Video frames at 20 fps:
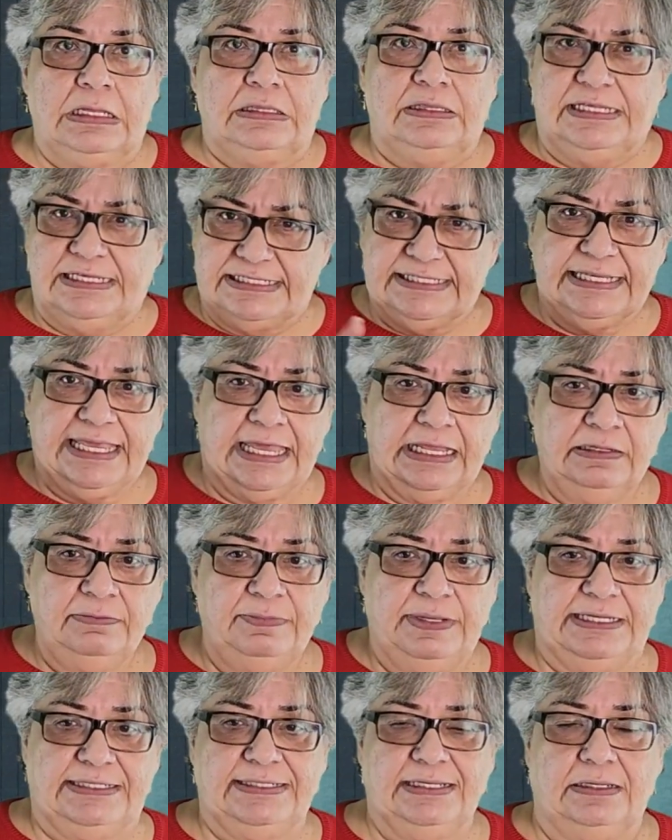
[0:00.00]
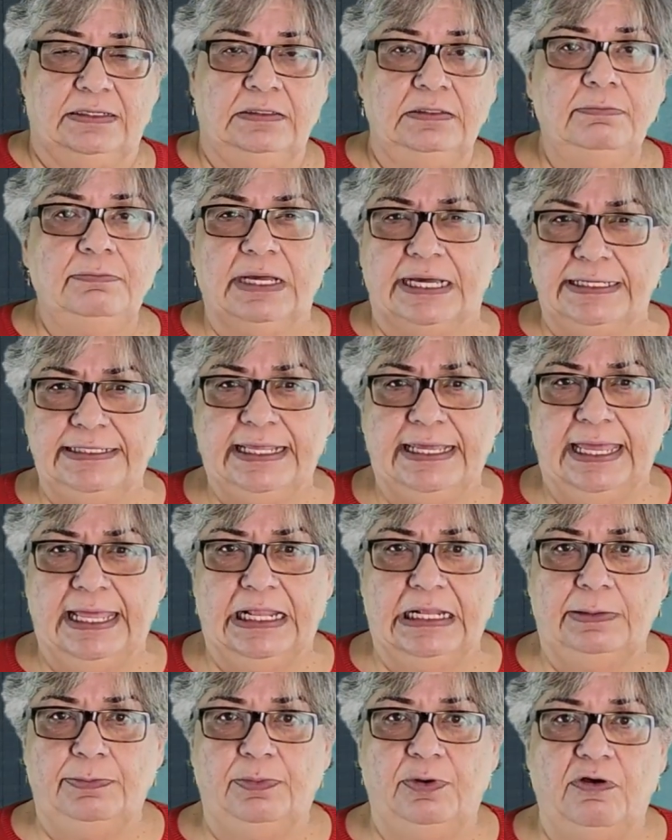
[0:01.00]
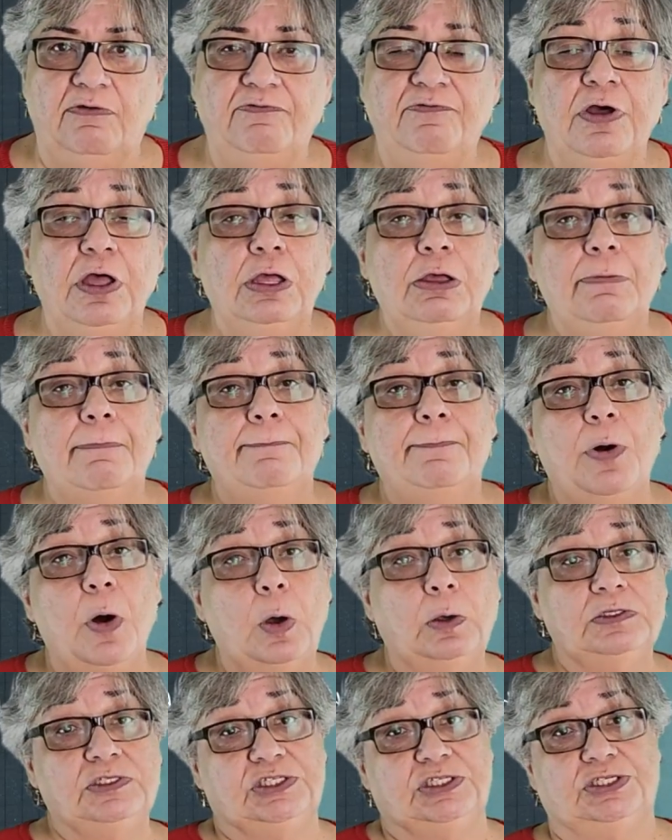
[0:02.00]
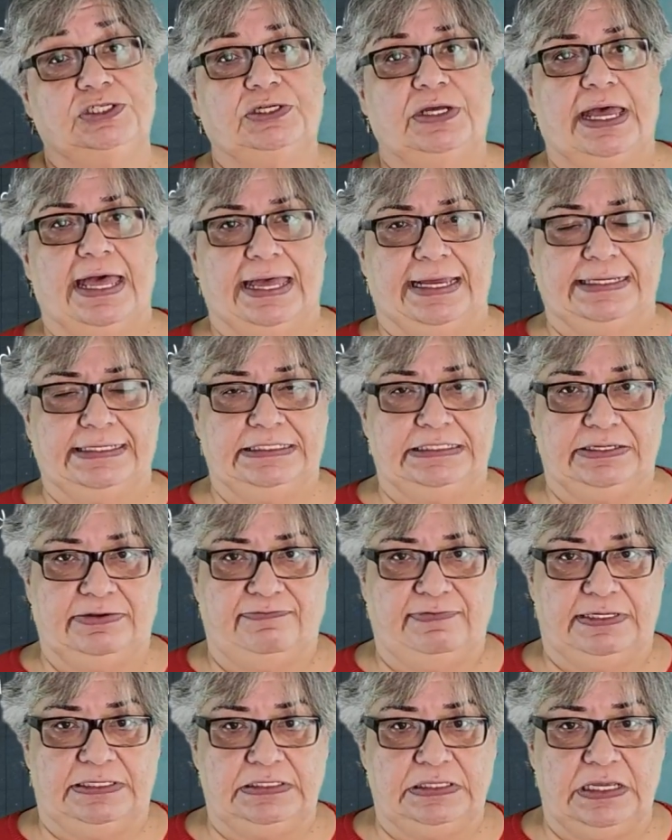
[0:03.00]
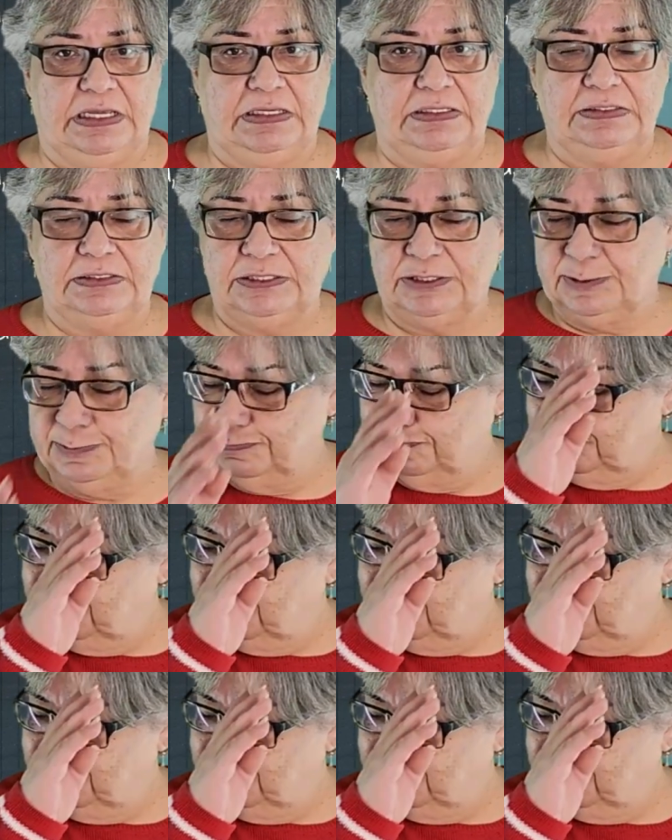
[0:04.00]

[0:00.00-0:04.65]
This can be done by the help of post activities.